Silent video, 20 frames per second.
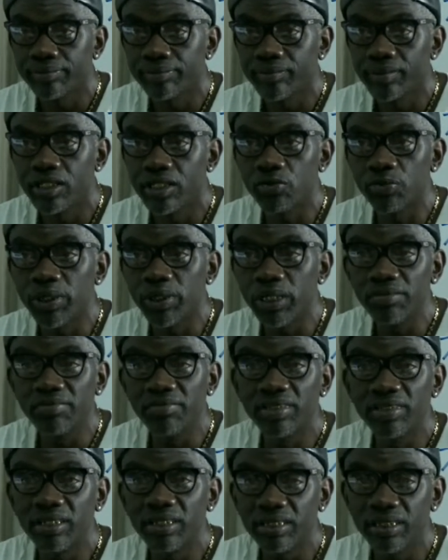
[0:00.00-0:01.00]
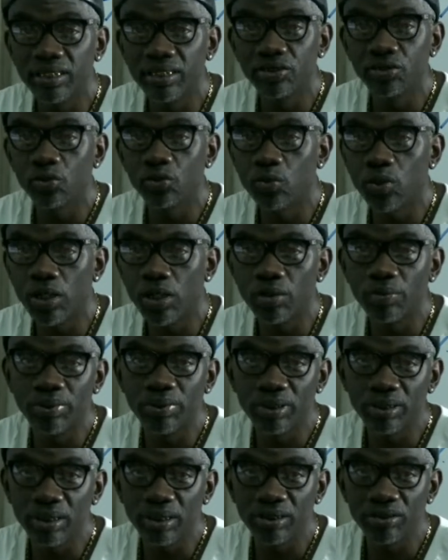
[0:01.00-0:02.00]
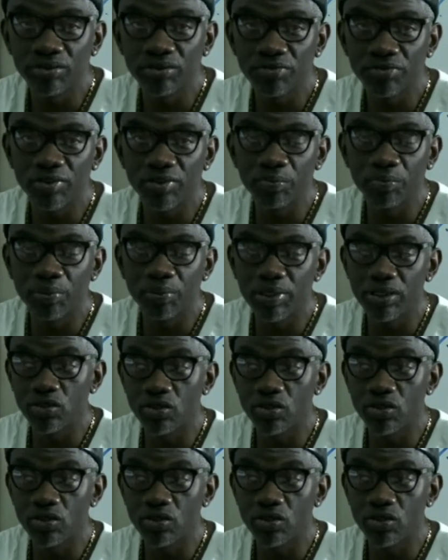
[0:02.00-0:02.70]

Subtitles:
because we live in a digital world with a digital footprint.